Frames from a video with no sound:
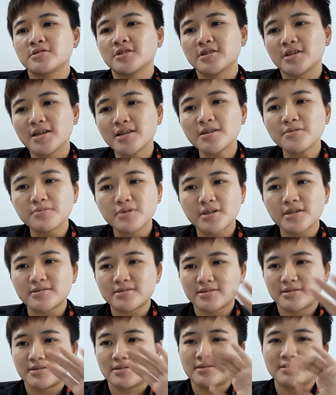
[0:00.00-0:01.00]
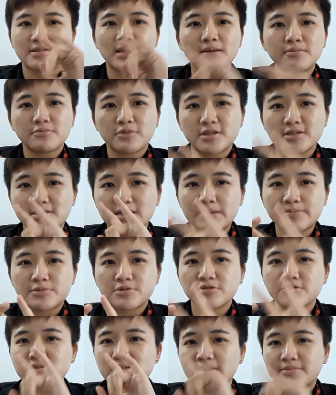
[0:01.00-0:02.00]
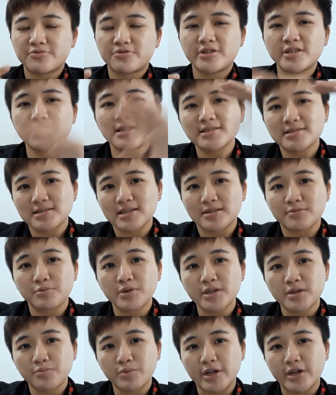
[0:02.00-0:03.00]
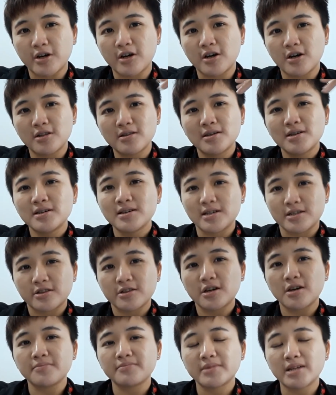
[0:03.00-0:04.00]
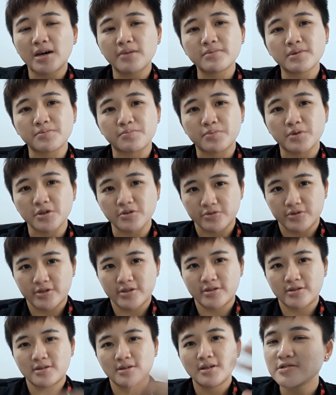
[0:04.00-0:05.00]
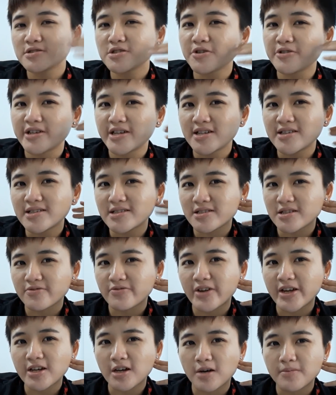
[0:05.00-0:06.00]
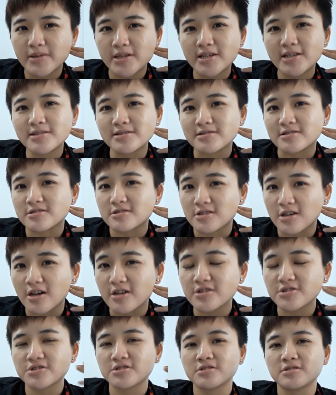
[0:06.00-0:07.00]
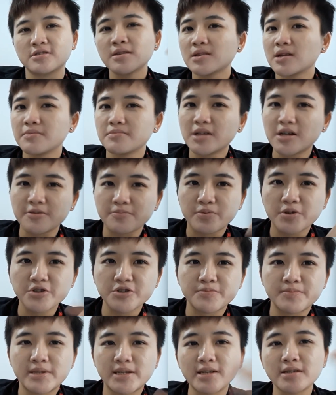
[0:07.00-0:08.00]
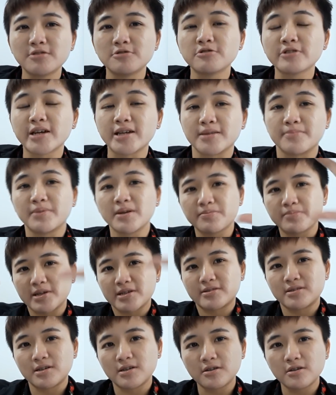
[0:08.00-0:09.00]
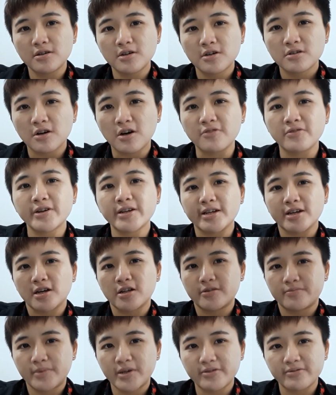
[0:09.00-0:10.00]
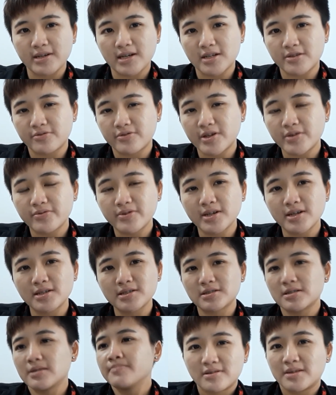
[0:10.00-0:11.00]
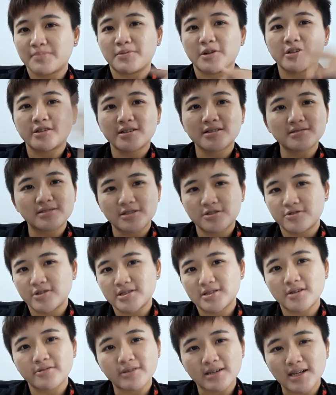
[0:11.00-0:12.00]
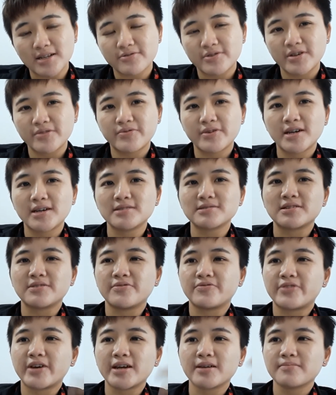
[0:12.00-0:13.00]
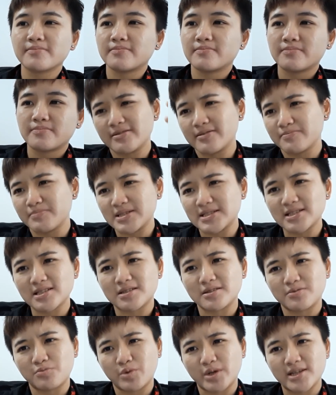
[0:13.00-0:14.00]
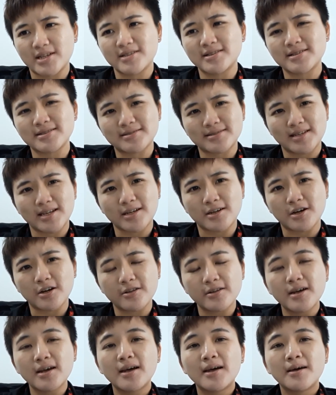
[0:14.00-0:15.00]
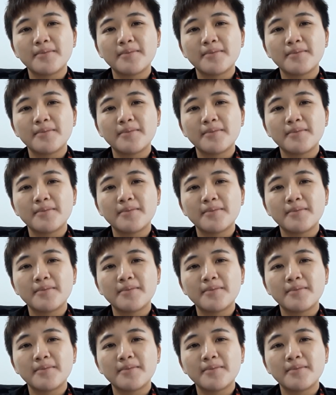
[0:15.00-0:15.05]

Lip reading: So in other words, step 1, step 2, step 3, this is what we call a top-down approach. So you hear this very commonly in stocks. Top-down approach meaning you look at the big picture, overall economy of the country first, the political situation of the country first. In fact, in business we learn this thing called